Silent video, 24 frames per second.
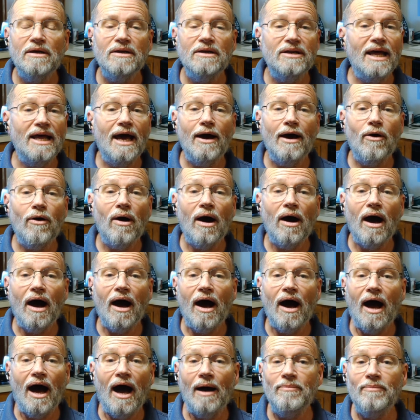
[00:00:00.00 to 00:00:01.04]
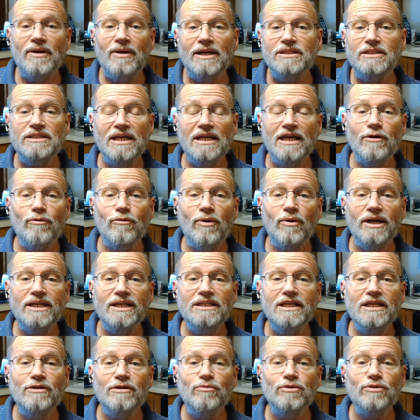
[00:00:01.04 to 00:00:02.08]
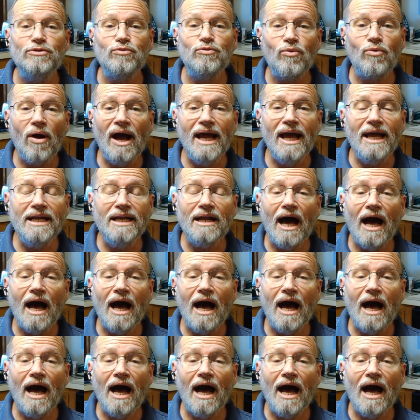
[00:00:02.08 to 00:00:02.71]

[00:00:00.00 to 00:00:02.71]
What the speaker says: Now, I'm not saying what he did was right.